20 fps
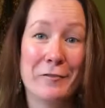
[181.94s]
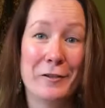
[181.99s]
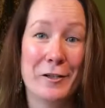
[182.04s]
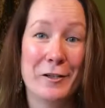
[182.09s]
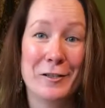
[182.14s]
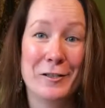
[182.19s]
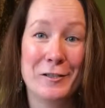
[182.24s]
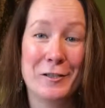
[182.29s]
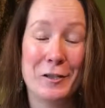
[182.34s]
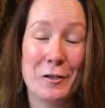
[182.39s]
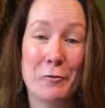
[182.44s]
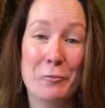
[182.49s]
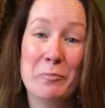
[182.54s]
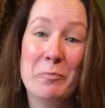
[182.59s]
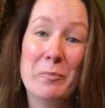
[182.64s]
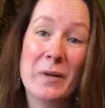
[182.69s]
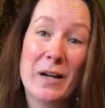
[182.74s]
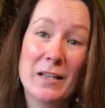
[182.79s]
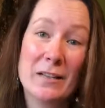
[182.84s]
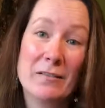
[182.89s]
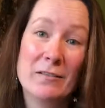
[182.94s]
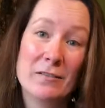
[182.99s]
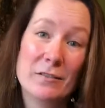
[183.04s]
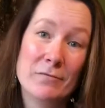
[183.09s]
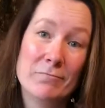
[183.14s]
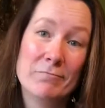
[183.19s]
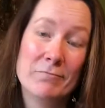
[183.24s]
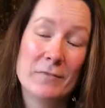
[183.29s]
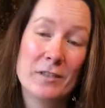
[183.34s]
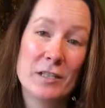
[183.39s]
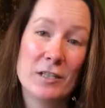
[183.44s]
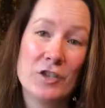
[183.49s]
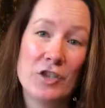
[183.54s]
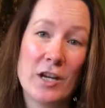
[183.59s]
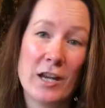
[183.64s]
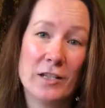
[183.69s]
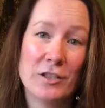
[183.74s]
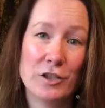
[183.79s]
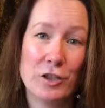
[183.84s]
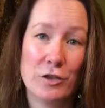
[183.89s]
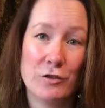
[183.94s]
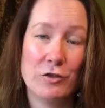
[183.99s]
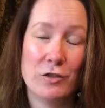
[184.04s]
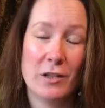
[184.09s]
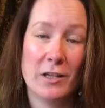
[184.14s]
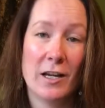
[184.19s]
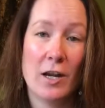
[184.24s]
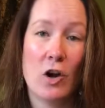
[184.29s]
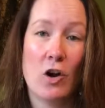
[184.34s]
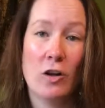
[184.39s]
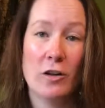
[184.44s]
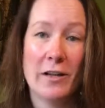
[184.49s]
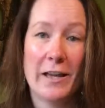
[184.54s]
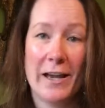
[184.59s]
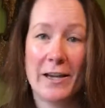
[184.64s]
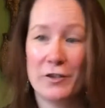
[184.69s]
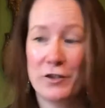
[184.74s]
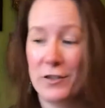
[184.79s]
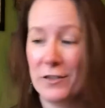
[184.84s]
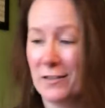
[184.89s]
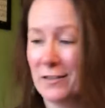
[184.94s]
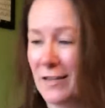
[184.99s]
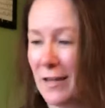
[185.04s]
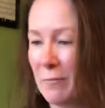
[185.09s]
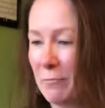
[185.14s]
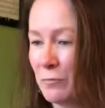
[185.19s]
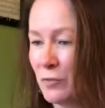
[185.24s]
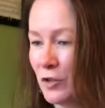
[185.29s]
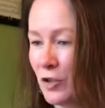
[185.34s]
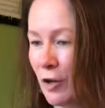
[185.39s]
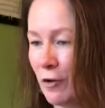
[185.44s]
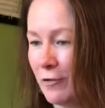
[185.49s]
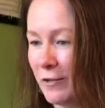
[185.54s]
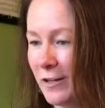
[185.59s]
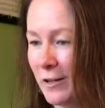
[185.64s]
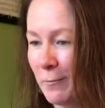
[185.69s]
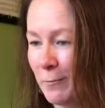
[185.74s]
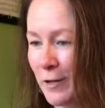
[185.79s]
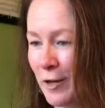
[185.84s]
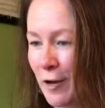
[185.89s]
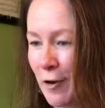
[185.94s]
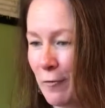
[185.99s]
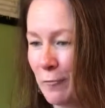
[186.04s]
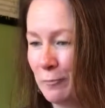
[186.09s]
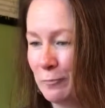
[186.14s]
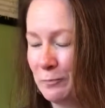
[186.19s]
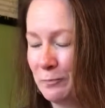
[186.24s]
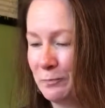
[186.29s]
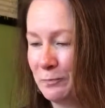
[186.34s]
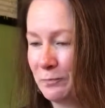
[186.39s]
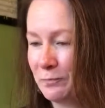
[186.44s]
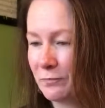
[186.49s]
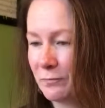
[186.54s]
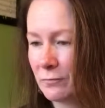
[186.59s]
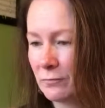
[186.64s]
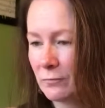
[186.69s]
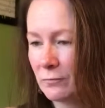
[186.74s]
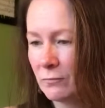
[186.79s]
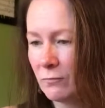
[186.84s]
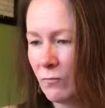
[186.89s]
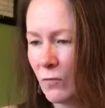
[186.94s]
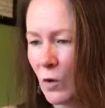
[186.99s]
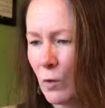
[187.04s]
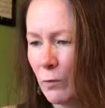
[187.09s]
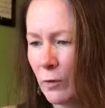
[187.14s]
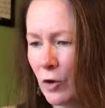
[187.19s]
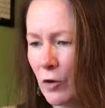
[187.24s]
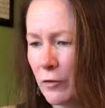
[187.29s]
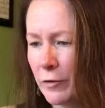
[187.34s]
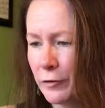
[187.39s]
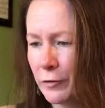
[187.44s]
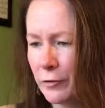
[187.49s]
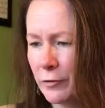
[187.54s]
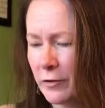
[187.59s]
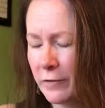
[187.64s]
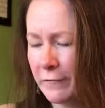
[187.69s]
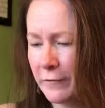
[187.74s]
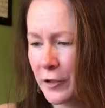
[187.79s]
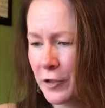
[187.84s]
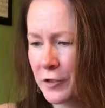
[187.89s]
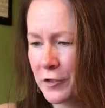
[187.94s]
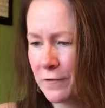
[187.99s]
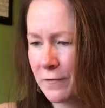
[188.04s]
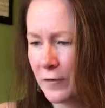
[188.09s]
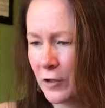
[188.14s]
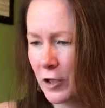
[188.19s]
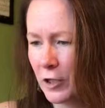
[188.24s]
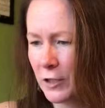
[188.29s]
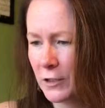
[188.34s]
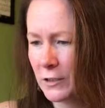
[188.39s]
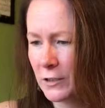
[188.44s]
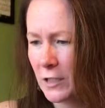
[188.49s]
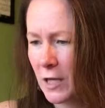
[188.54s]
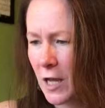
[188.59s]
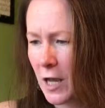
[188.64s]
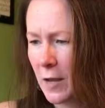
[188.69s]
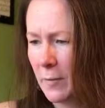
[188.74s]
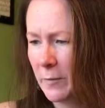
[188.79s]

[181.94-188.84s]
for you to do, but the checks usually all cash the same. So here we go. We're going through the first verse.